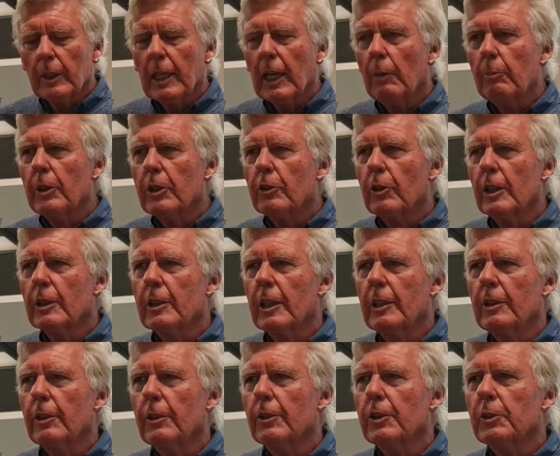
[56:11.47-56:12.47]
It can be
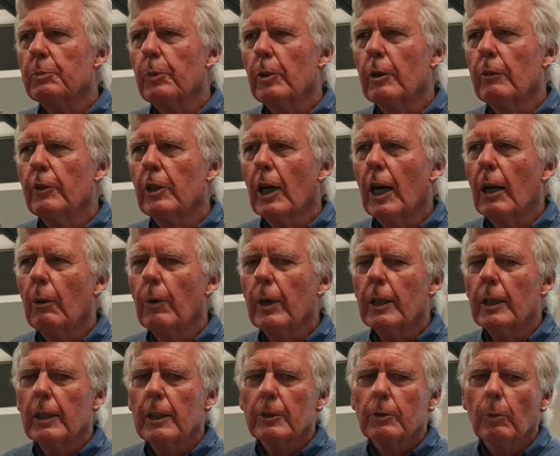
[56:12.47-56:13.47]
translated as Spirit of
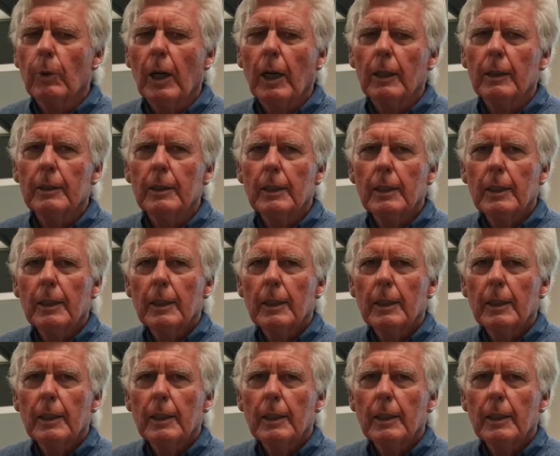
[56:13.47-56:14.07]
Yahweh as well.